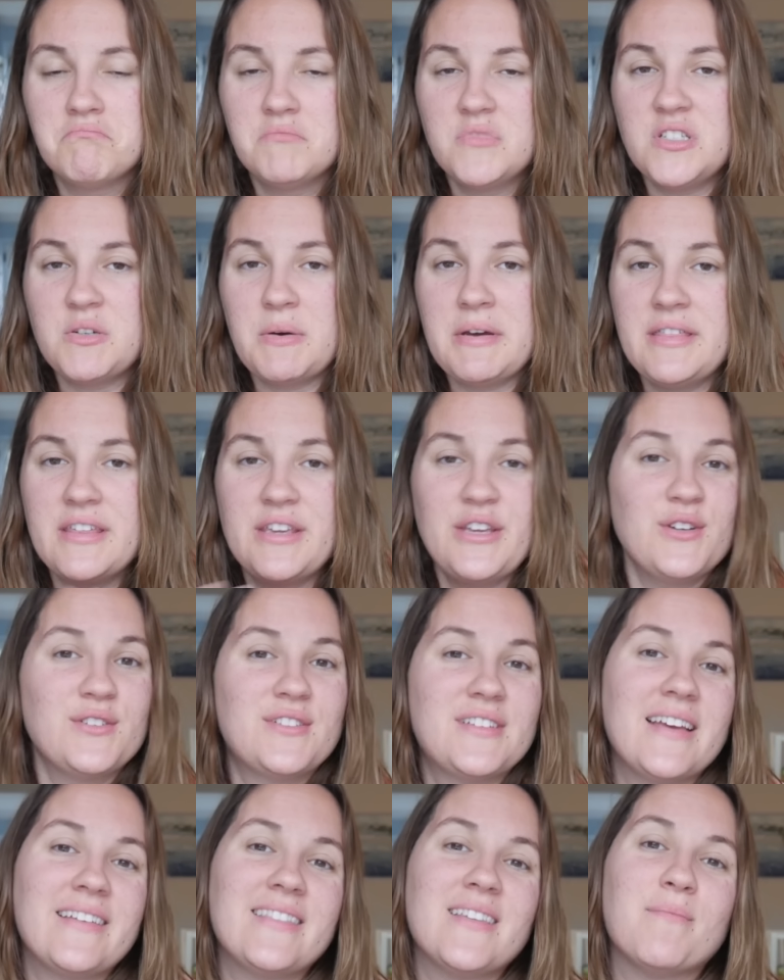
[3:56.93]
So I think you're
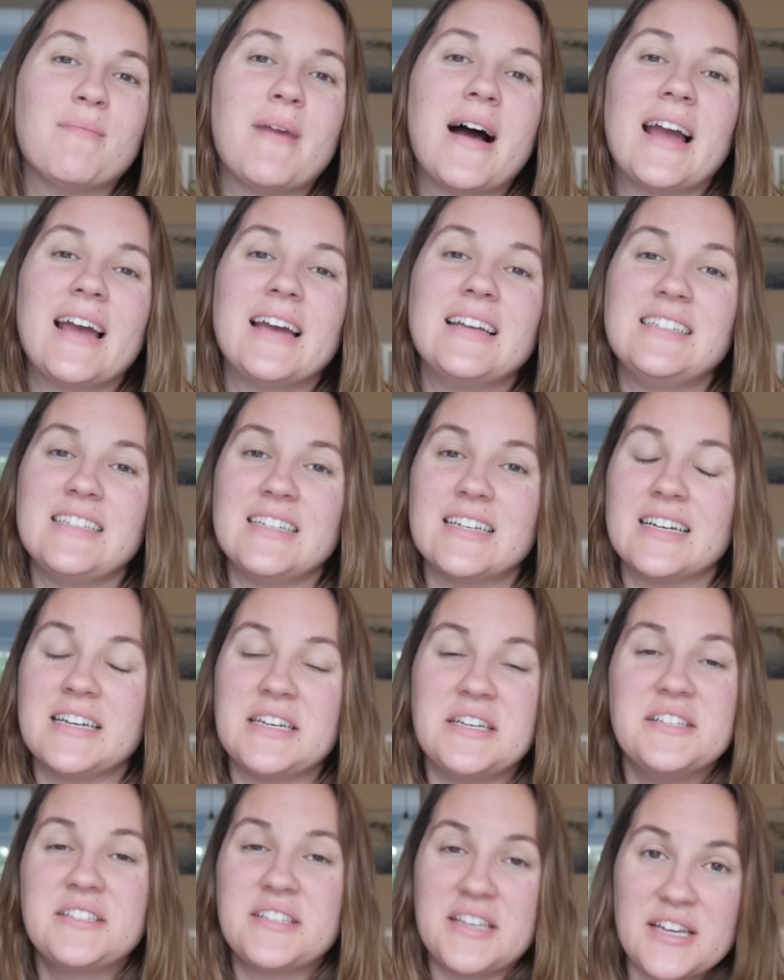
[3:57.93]
saying that my idea
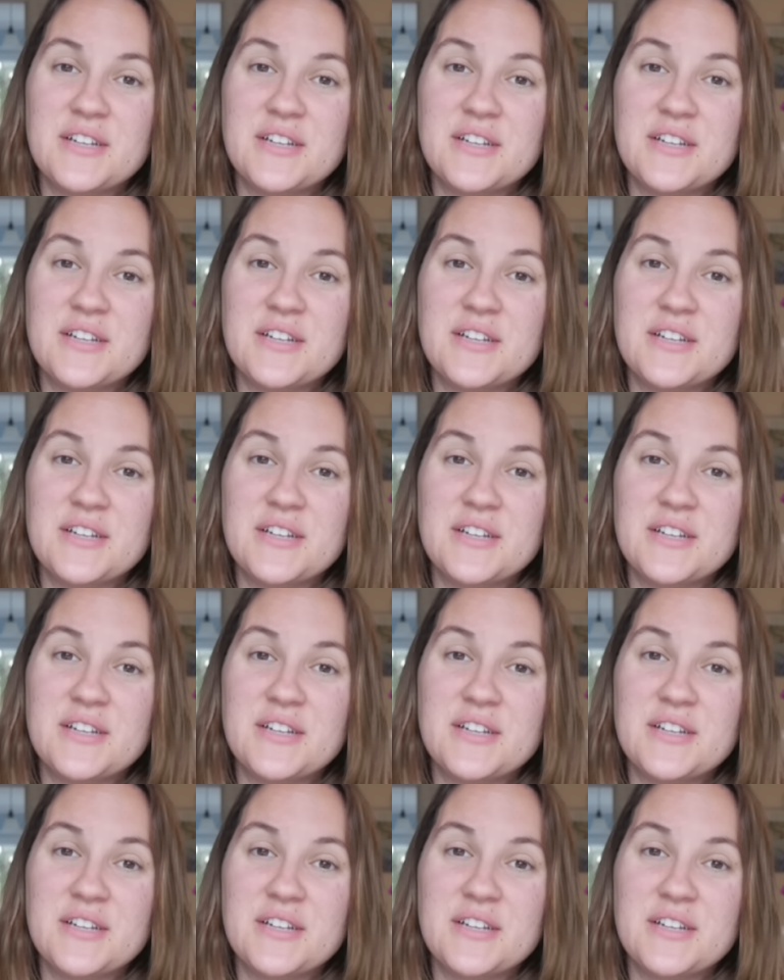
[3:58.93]
is